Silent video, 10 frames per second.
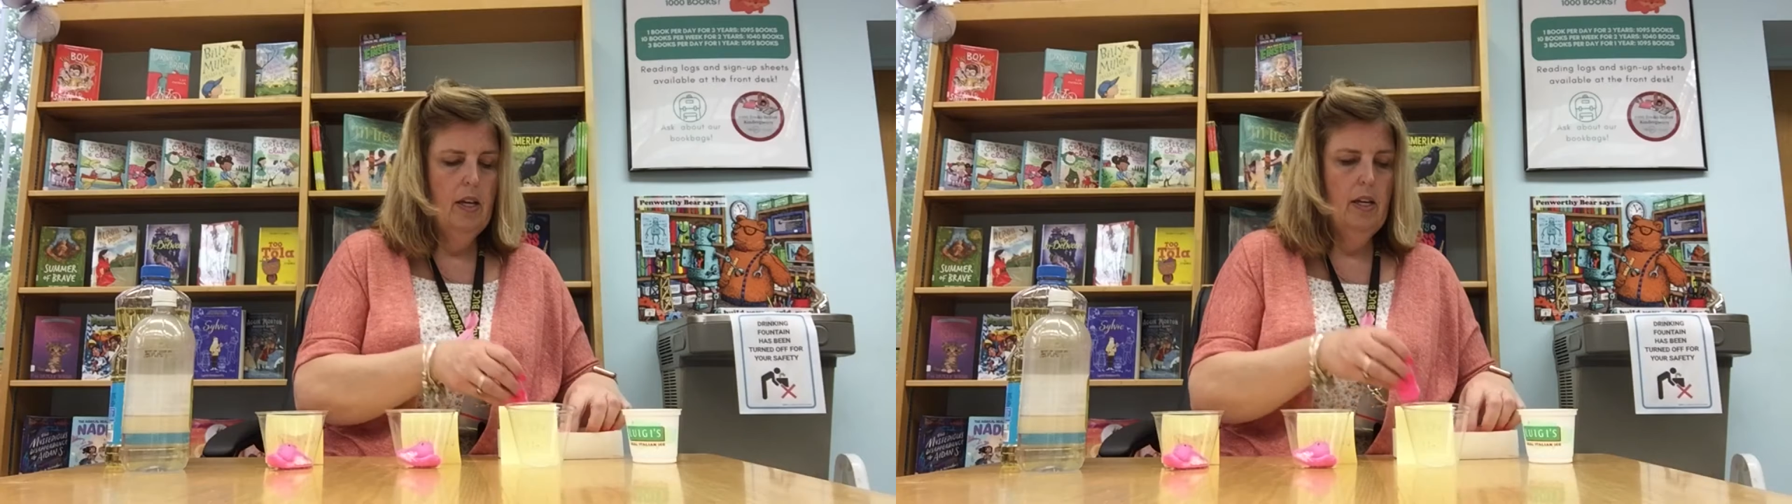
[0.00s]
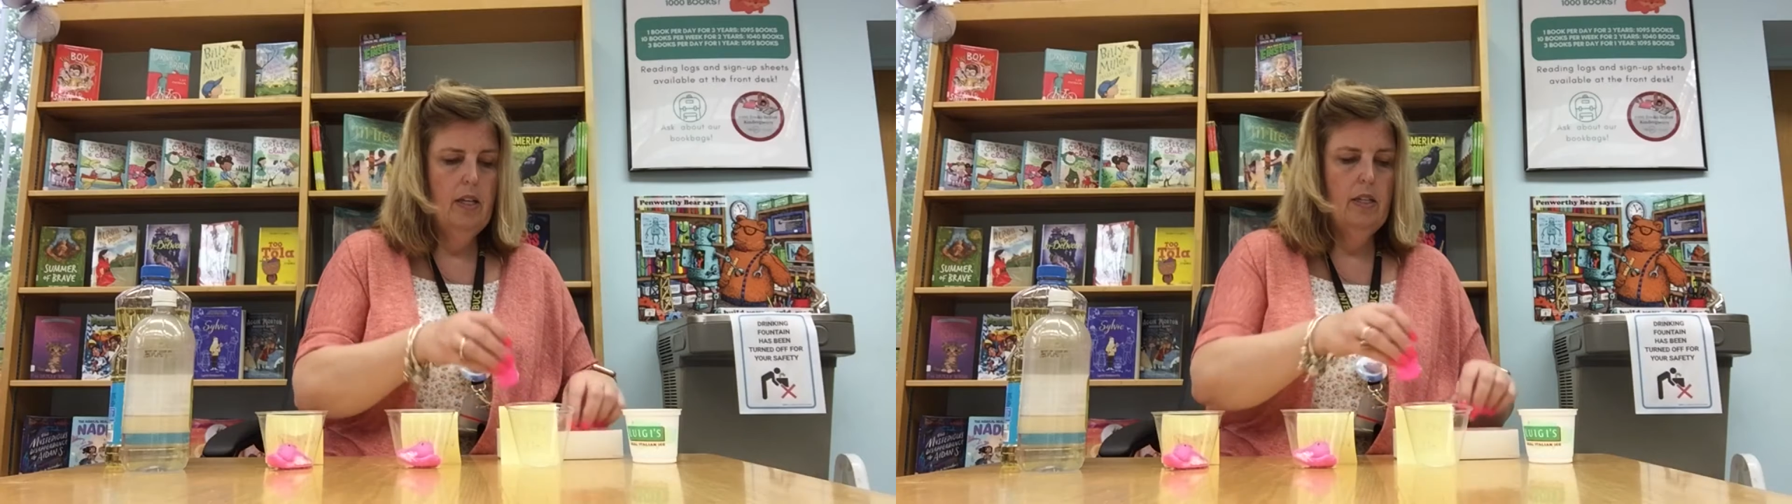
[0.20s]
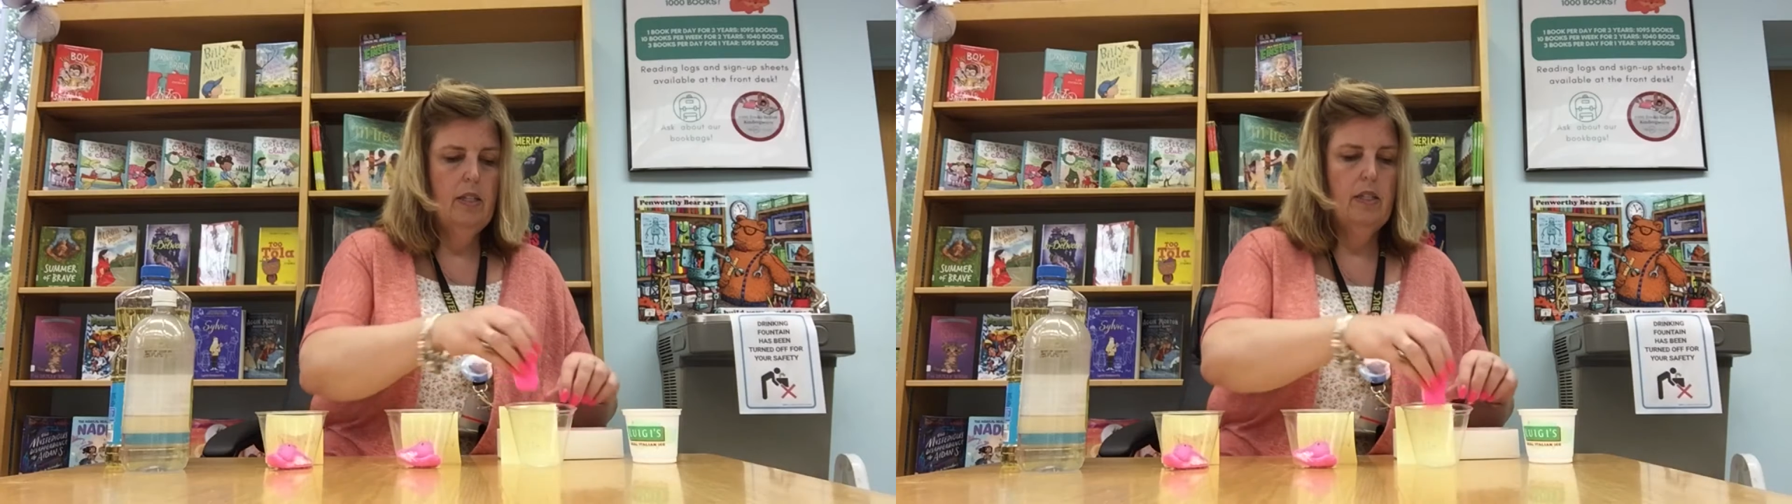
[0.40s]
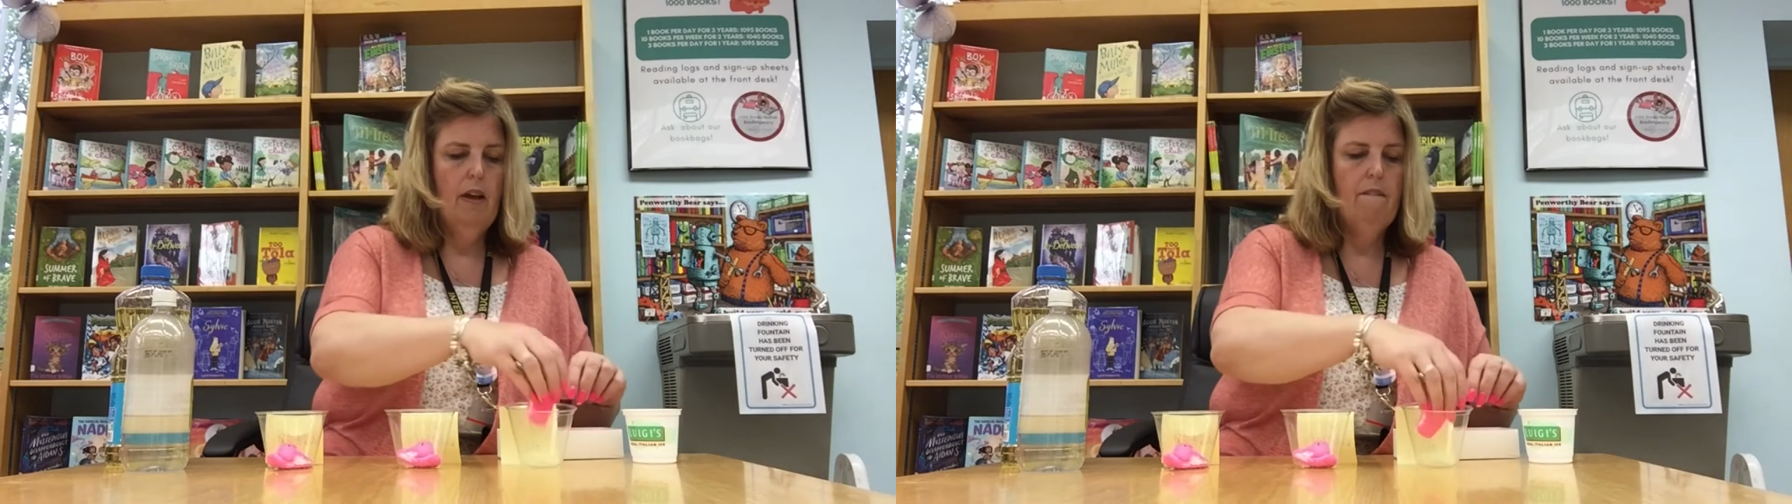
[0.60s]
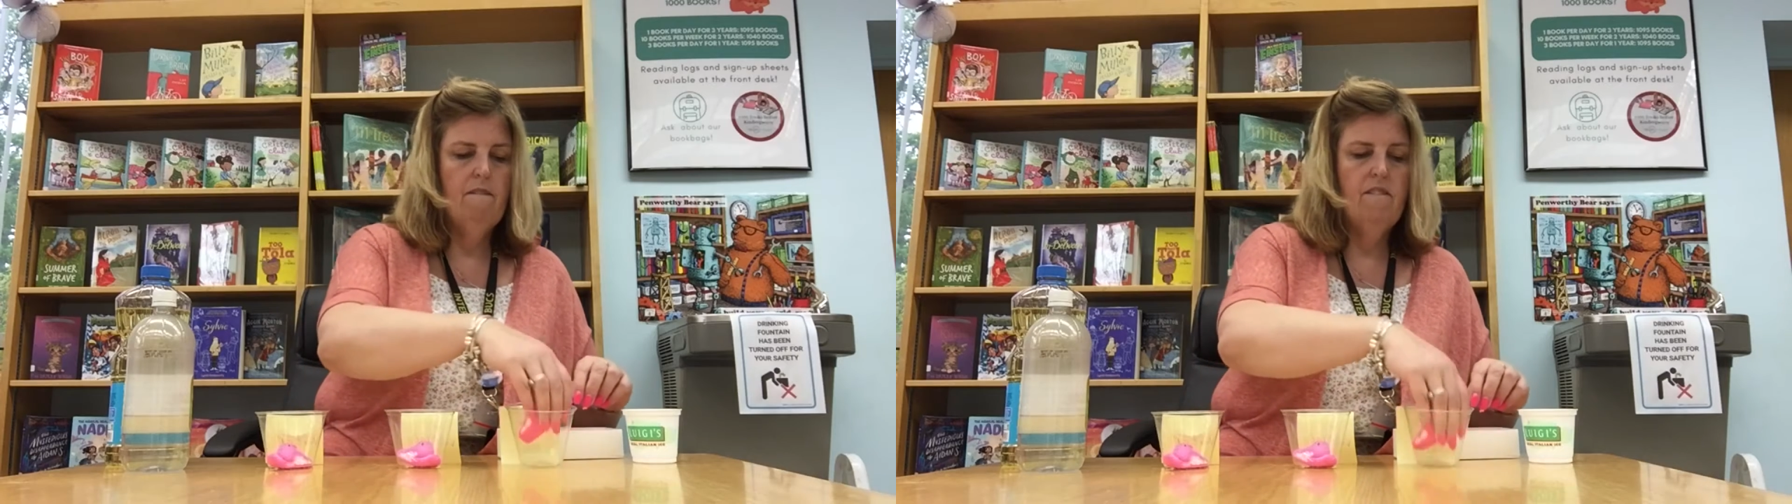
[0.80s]
is
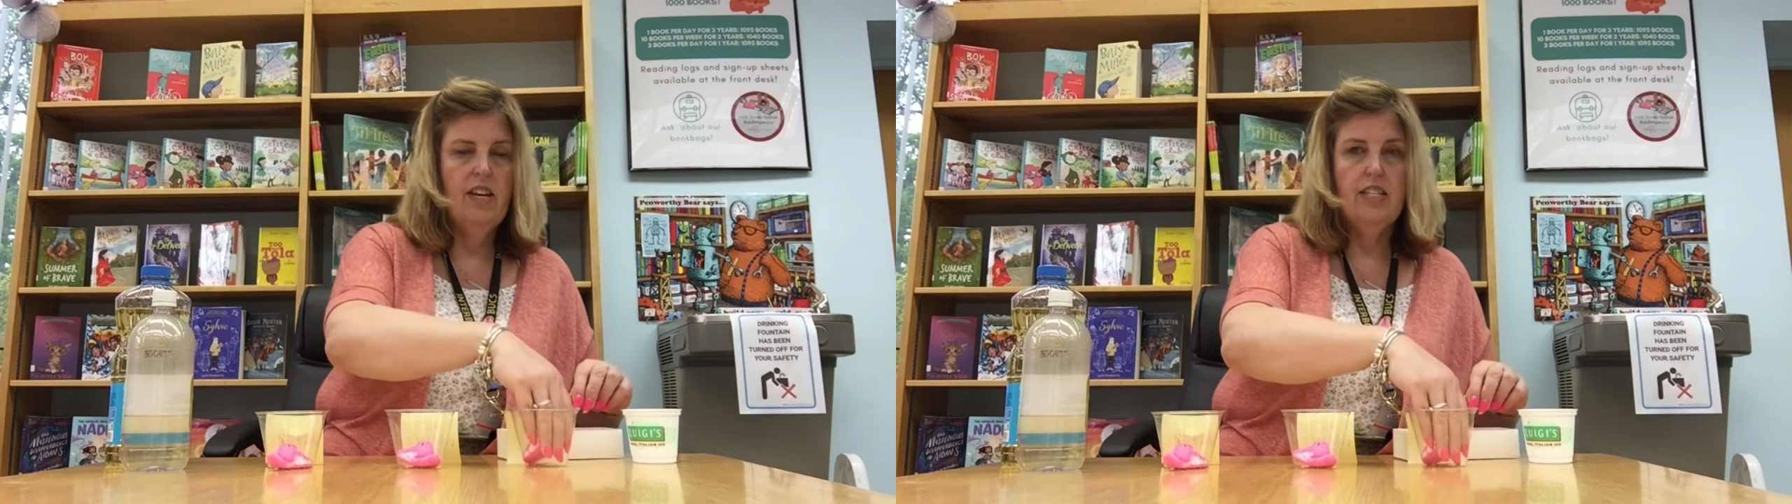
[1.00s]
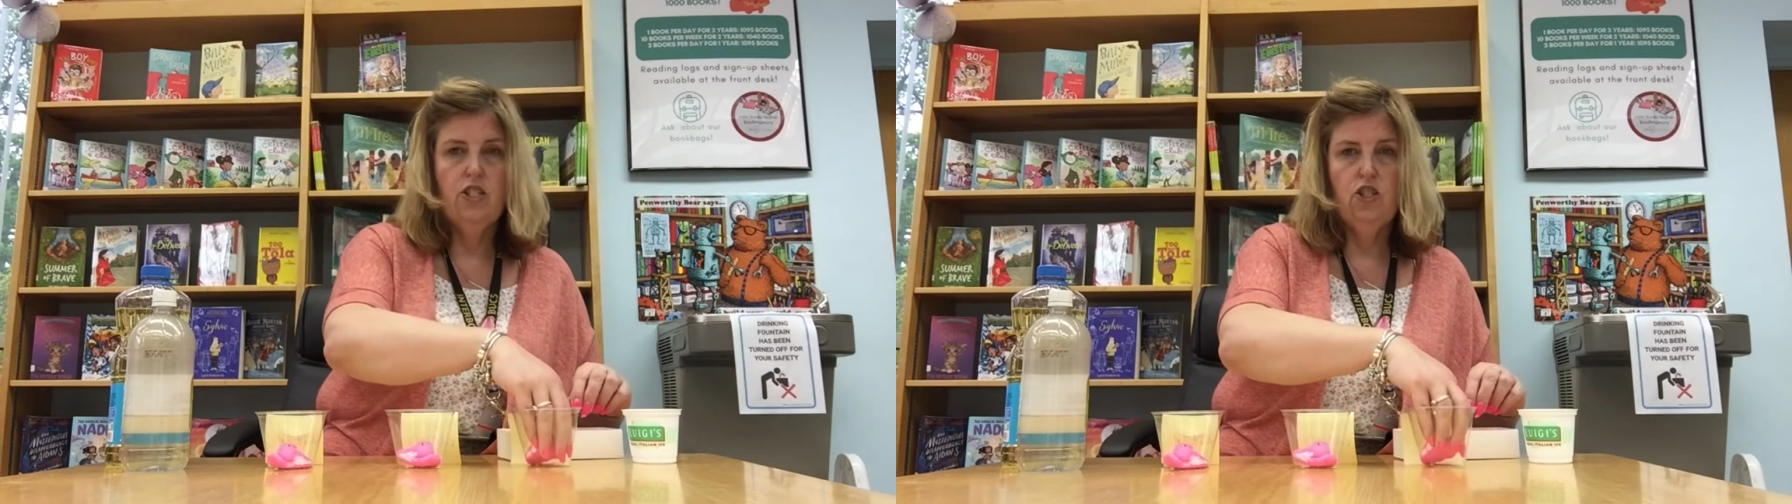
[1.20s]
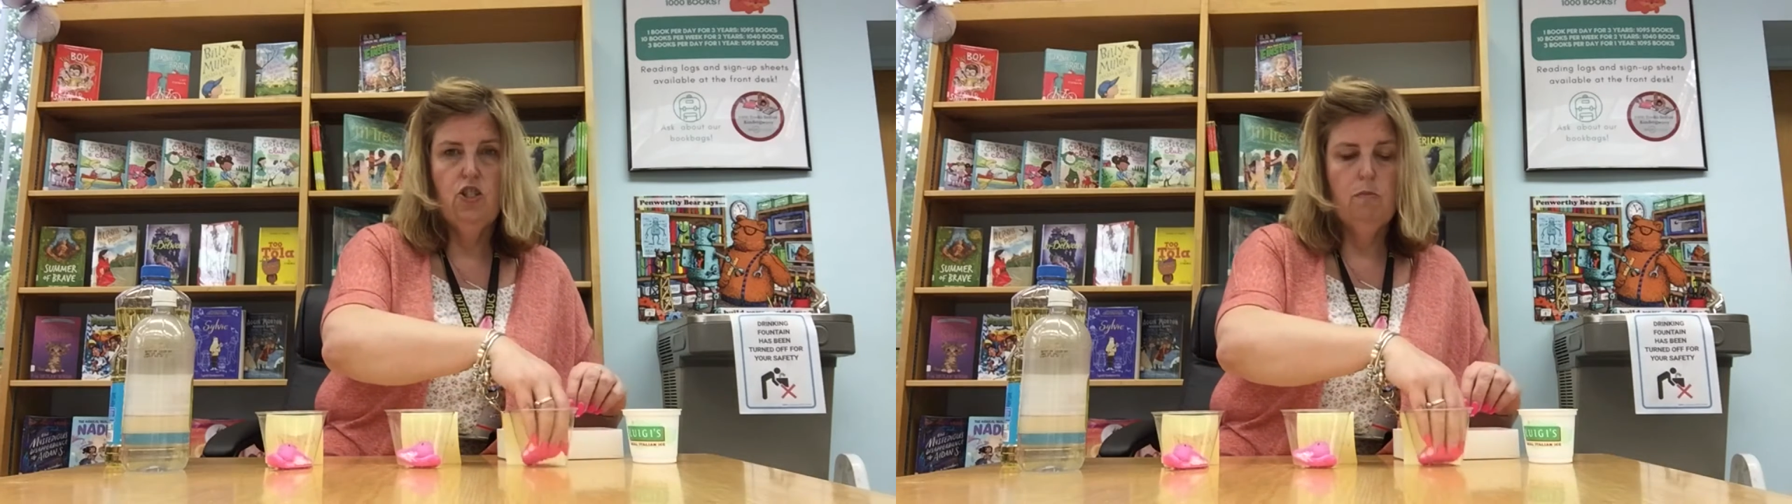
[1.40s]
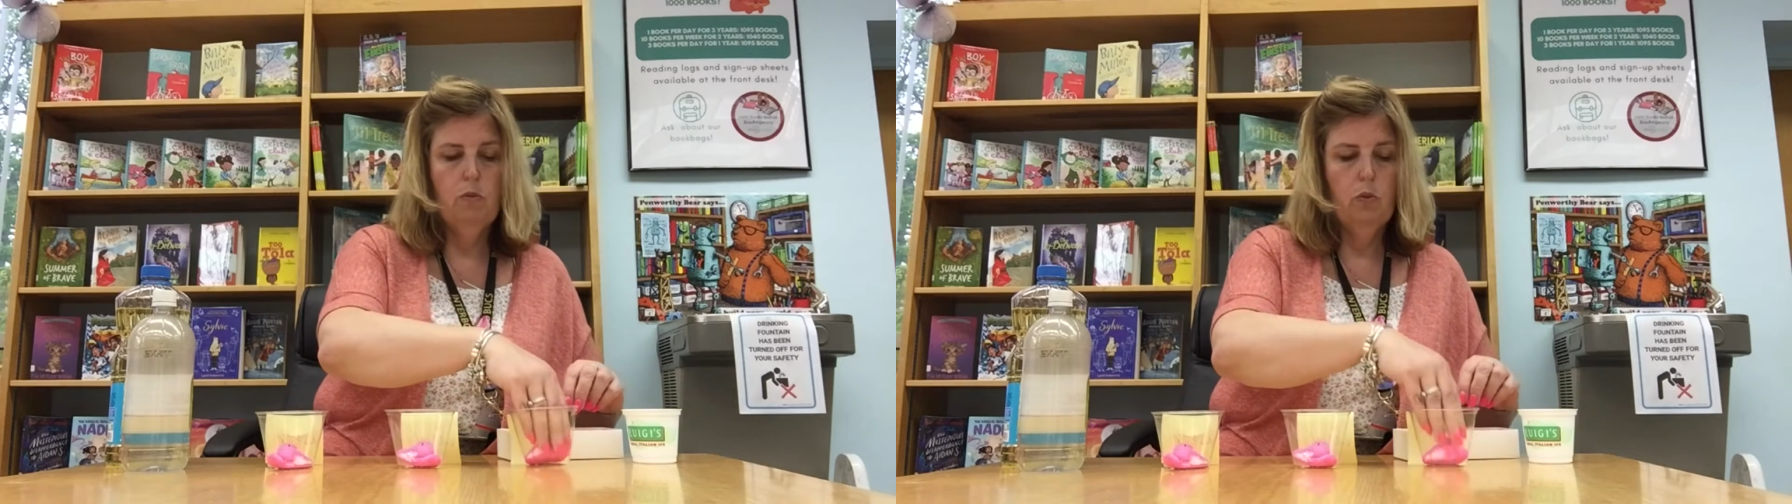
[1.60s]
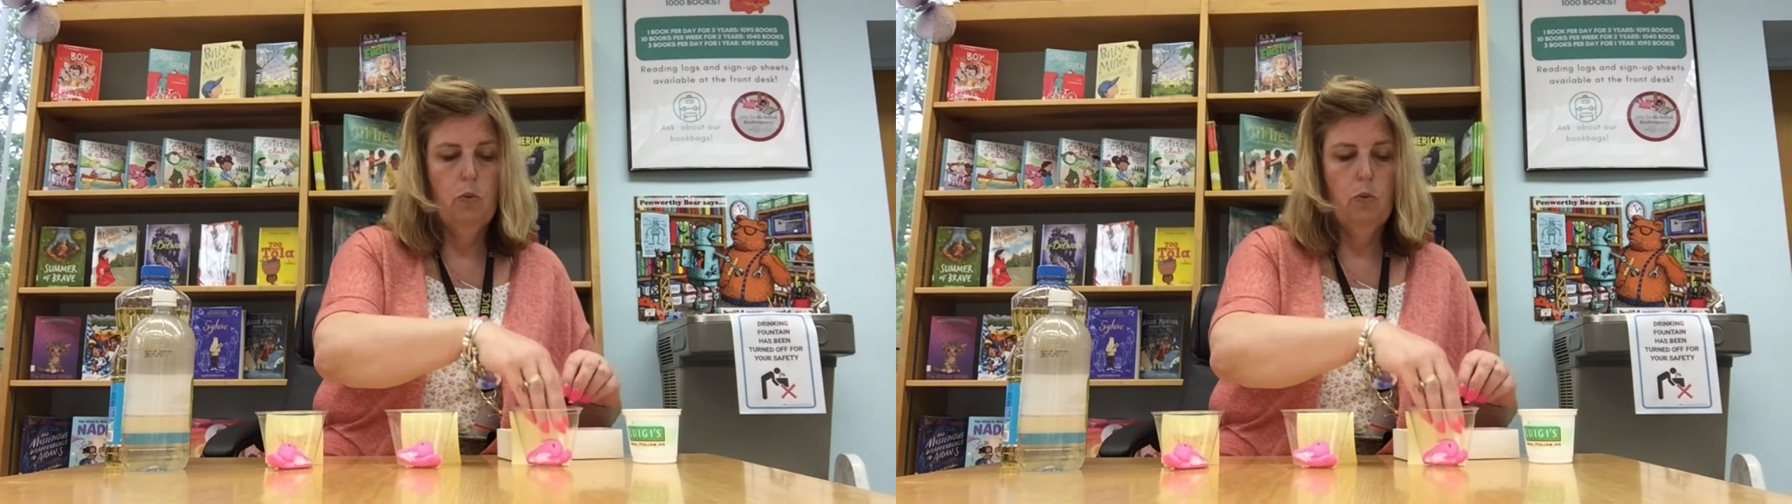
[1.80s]
vegetable